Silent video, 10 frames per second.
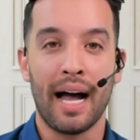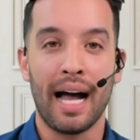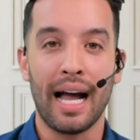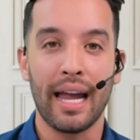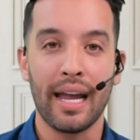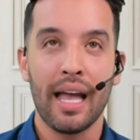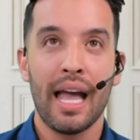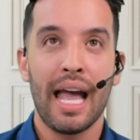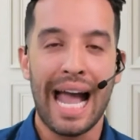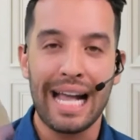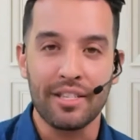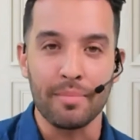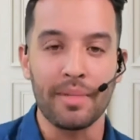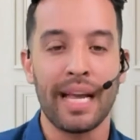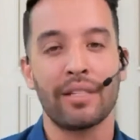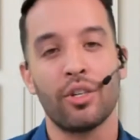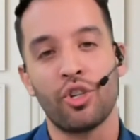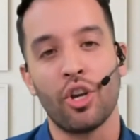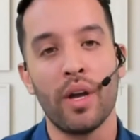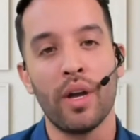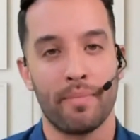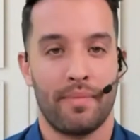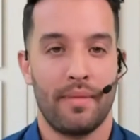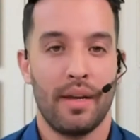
I had some tech to show him.